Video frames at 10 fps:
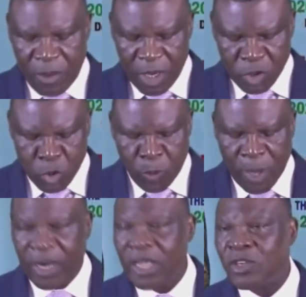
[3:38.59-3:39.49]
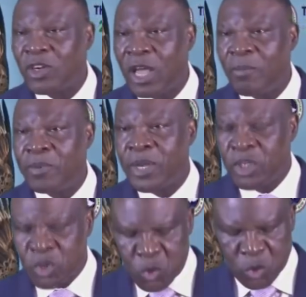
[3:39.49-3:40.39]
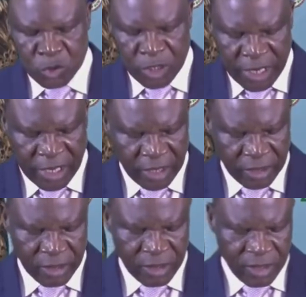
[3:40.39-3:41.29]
about supernatural breakthrough today.